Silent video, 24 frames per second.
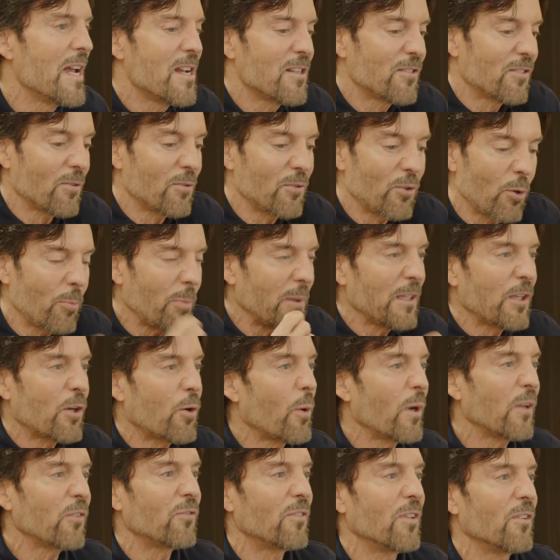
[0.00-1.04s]
So nobody
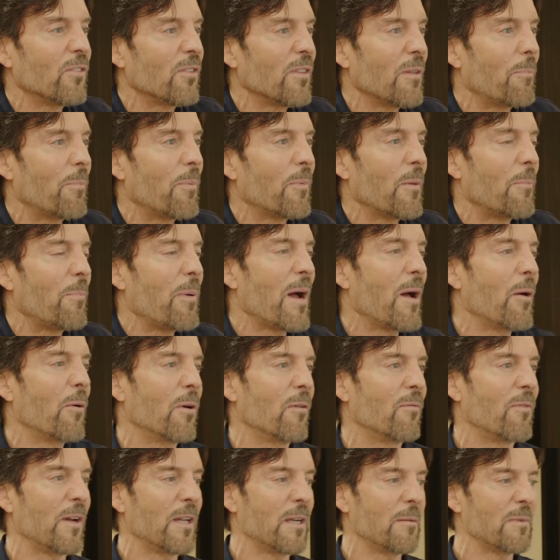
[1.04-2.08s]
questions the power
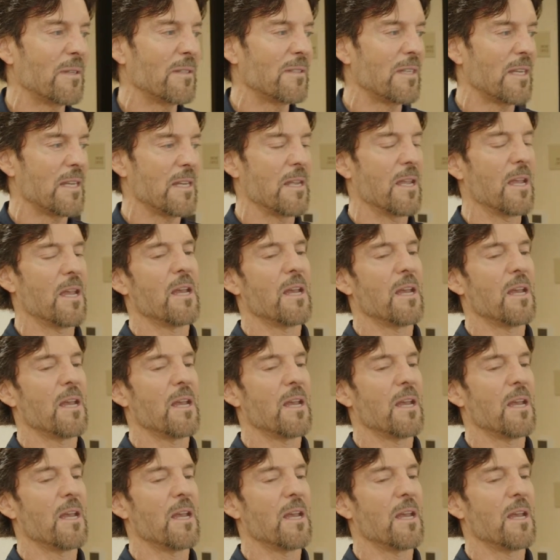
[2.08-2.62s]
of vitamin D.